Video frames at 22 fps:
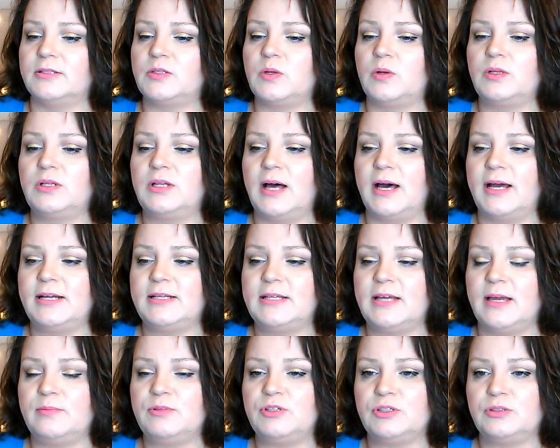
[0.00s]
So a lot of
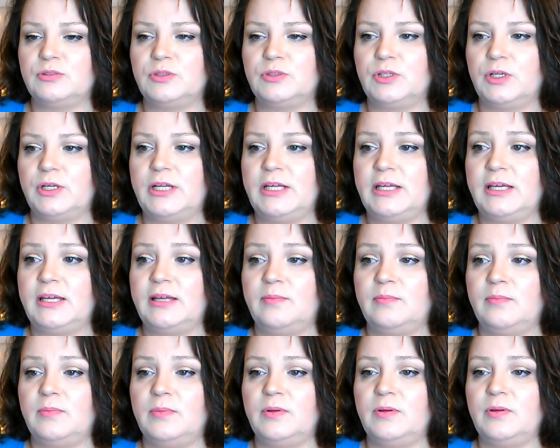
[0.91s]
times your
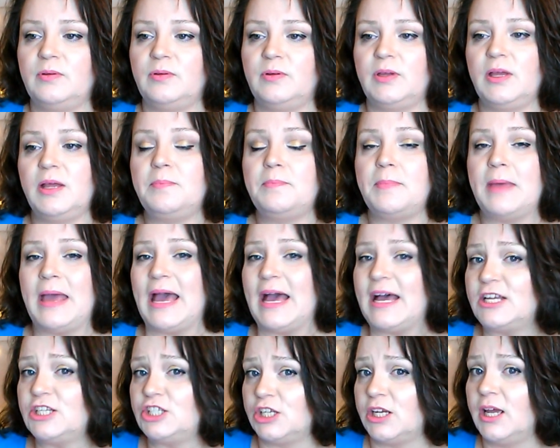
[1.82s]
learning in
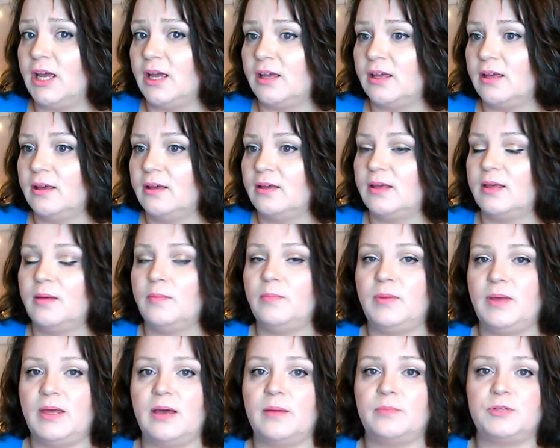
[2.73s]
magic
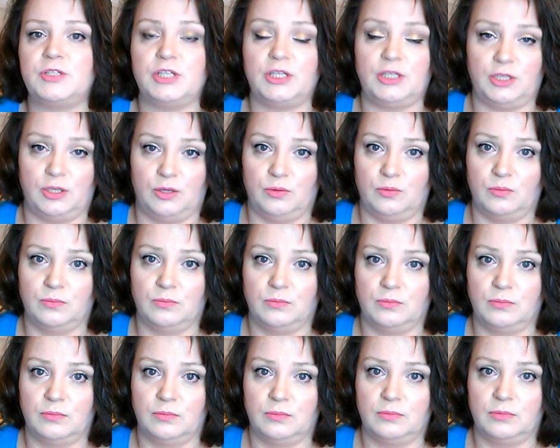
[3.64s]
can be up to you.
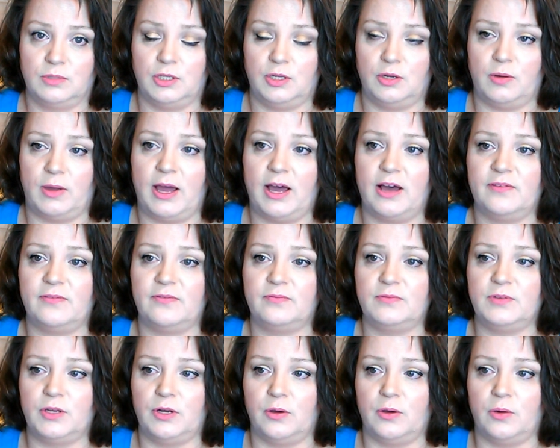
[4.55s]

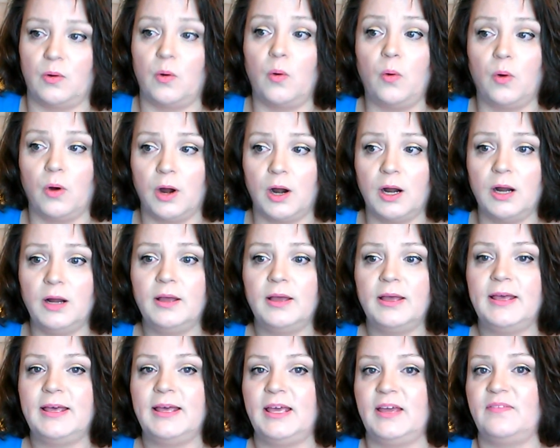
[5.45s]
Or
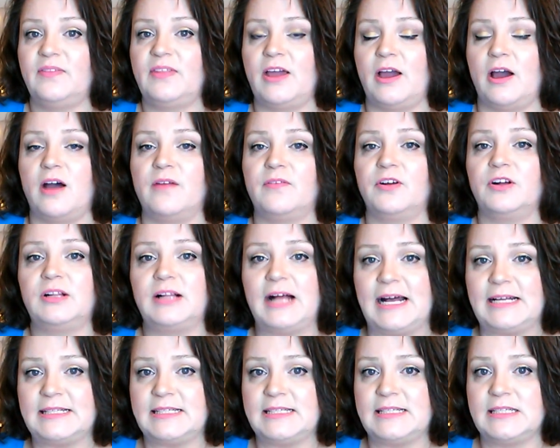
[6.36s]
if they offer
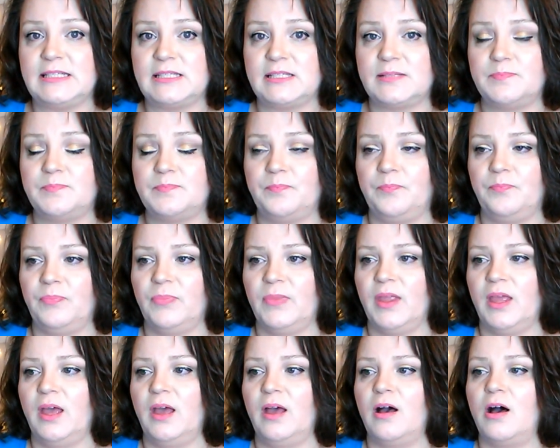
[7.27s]
classes
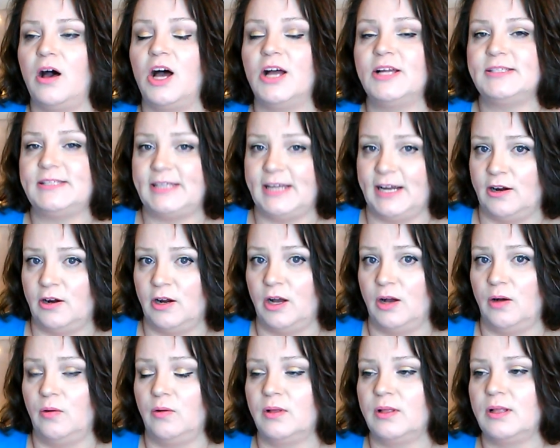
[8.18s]
on
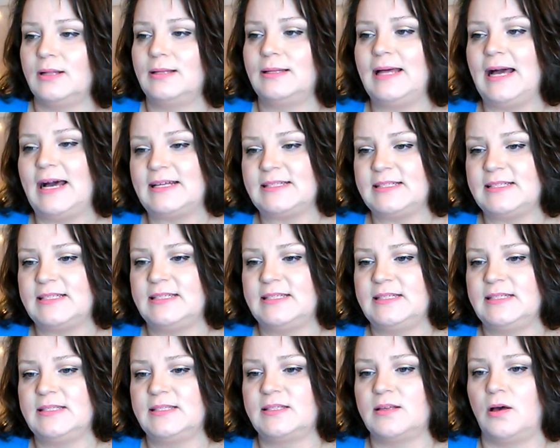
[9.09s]
tarot,
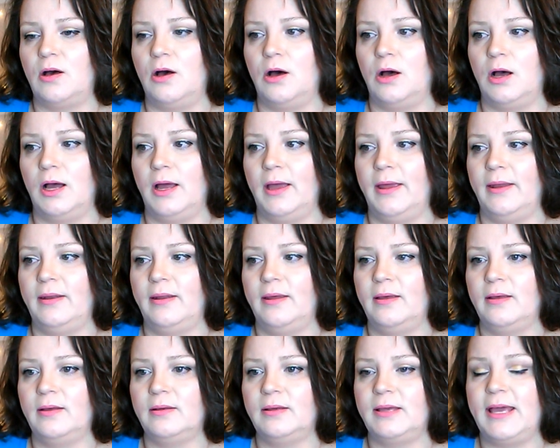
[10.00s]
classes
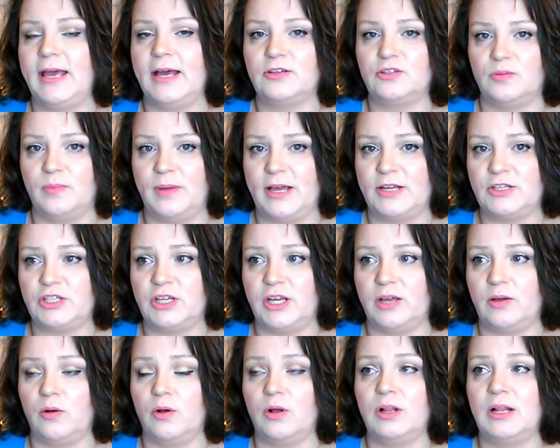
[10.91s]
on candle
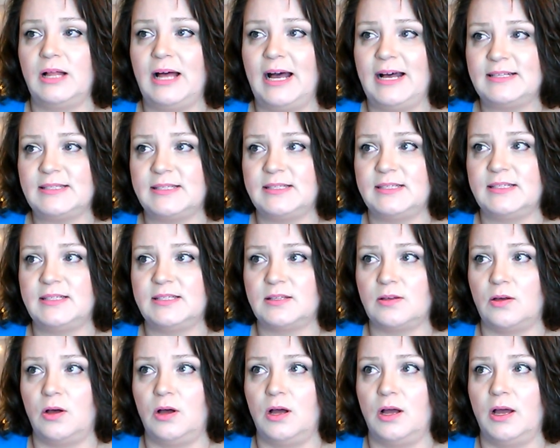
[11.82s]
magic, or
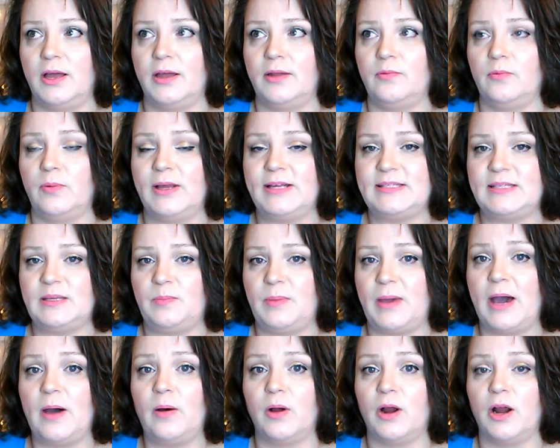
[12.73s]
classes on raising
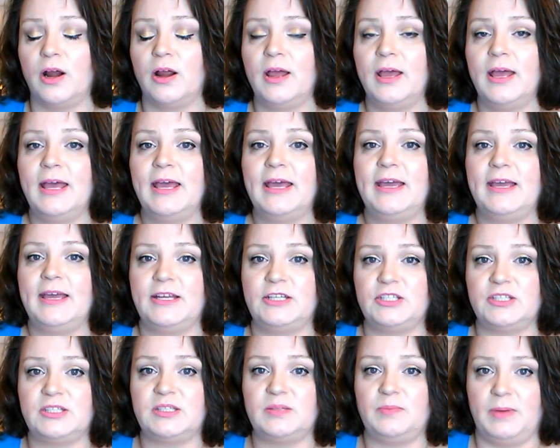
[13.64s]
power.
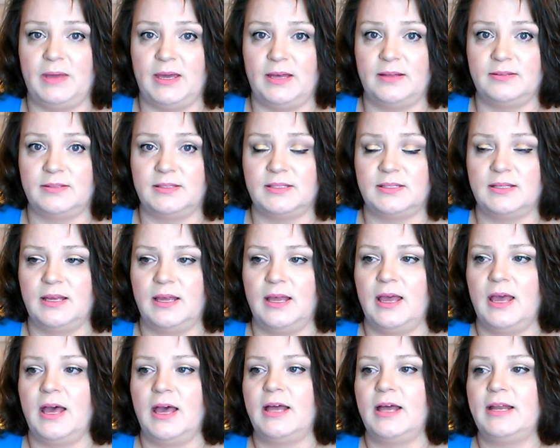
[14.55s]
It just depends.
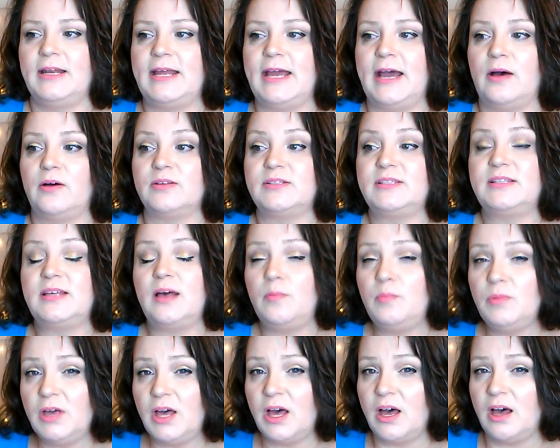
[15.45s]
Now,
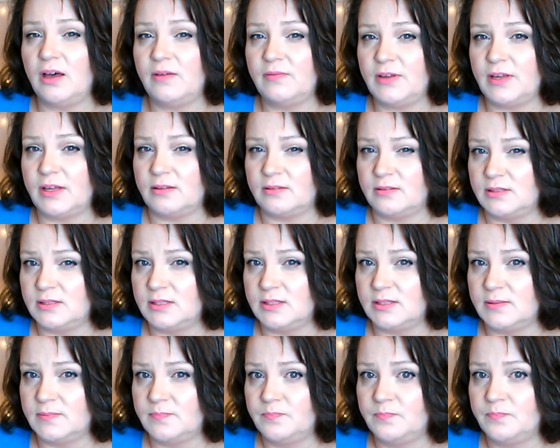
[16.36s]
some
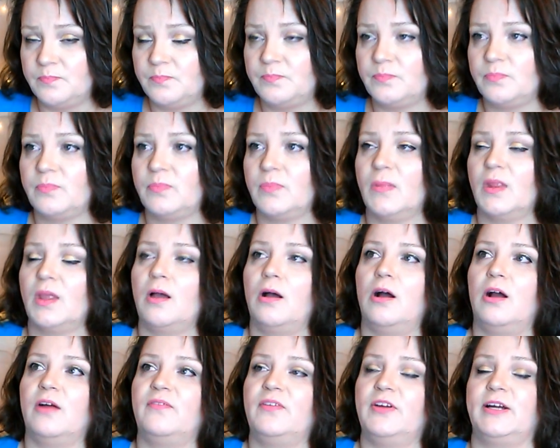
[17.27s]
covens
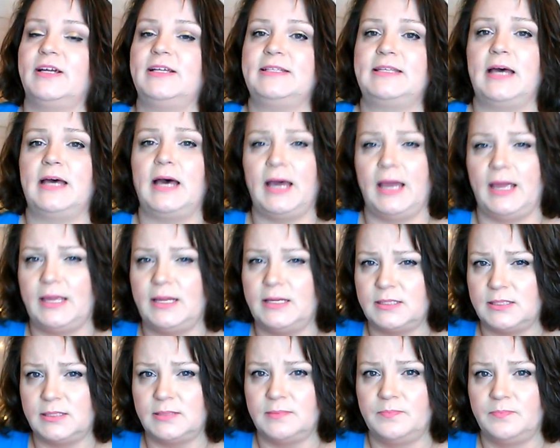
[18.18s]
are very
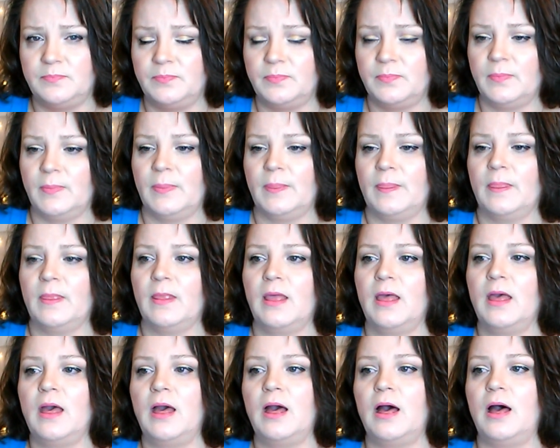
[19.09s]
tight
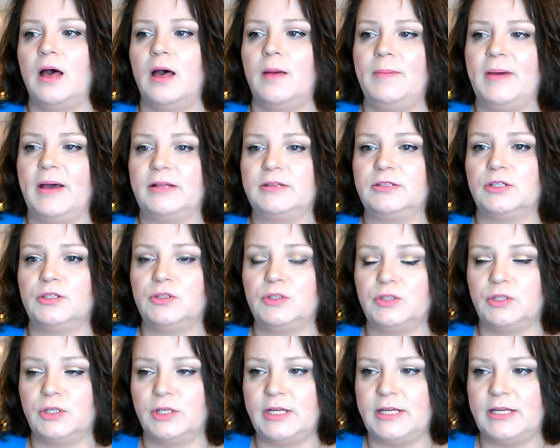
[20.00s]
about their
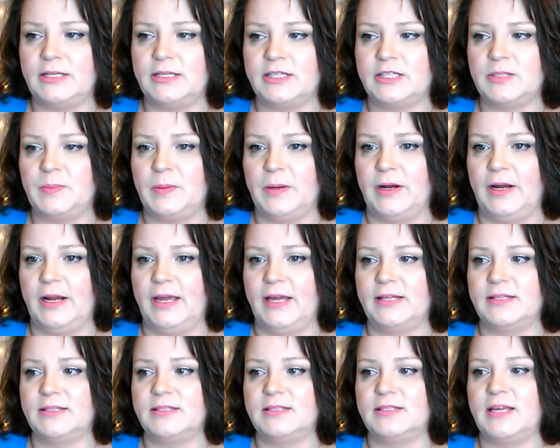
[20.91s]
learning
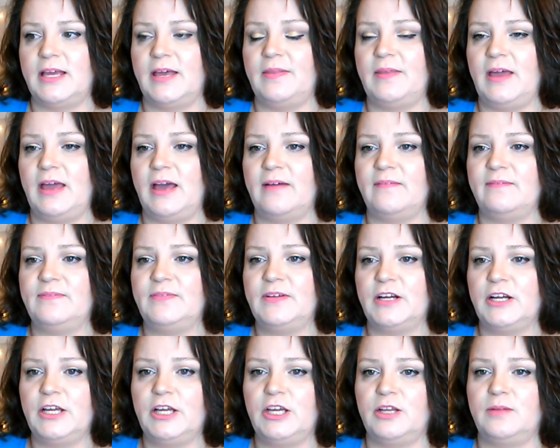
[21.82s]
experience, and they have
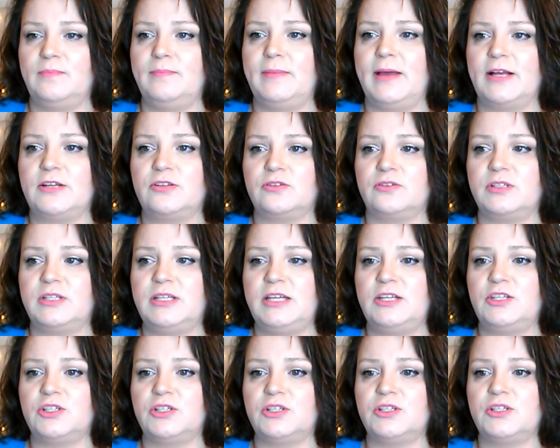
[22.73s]
very good magical
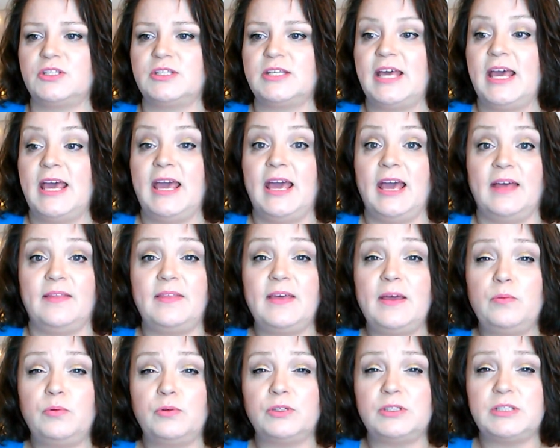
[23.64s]
teachers, and
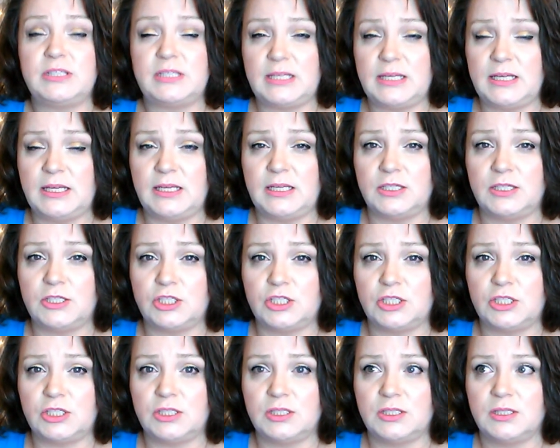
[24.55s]
they will
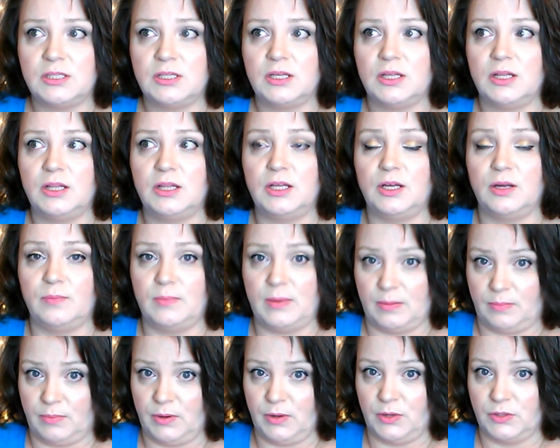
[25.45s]
teach their
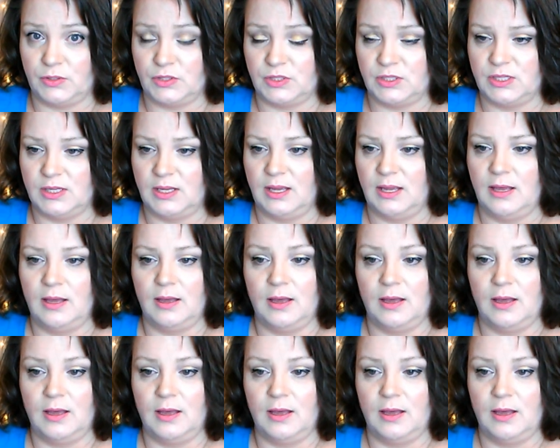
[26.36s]
members.